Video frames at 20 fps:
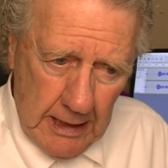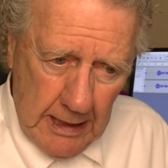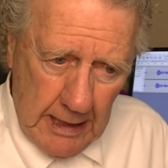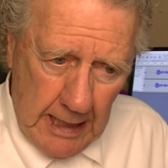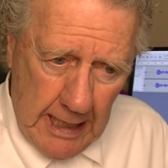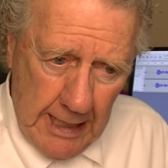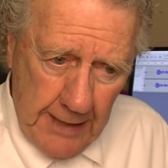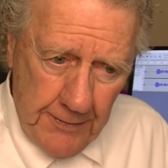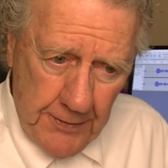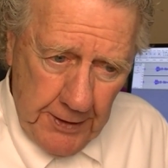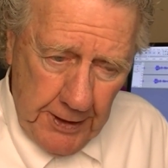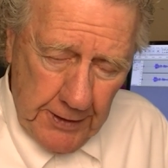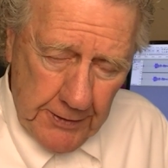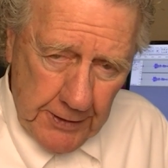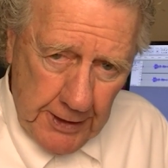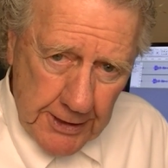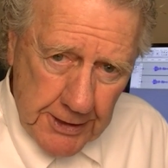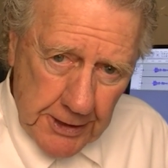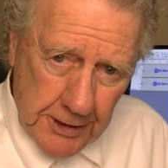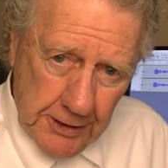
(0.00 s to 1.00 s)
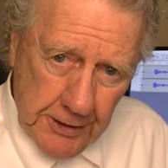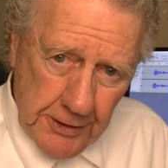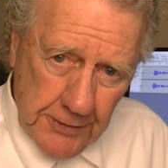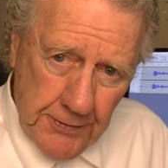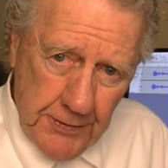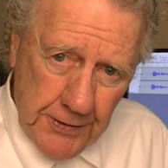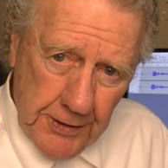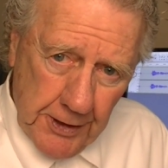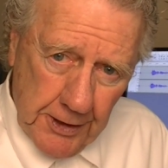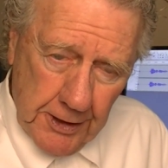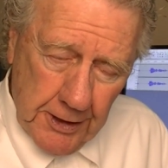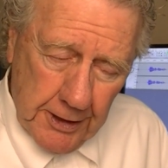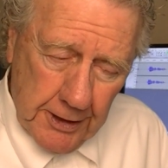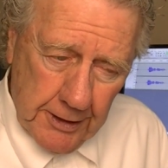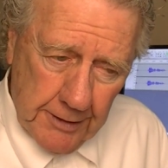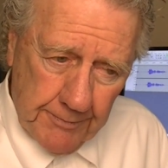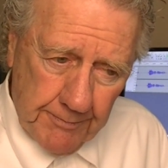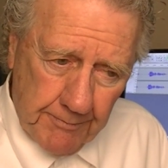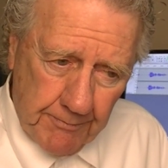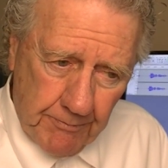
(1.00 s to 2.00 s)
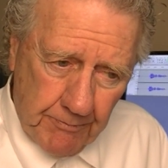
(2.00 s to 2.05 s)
I think that's a good thing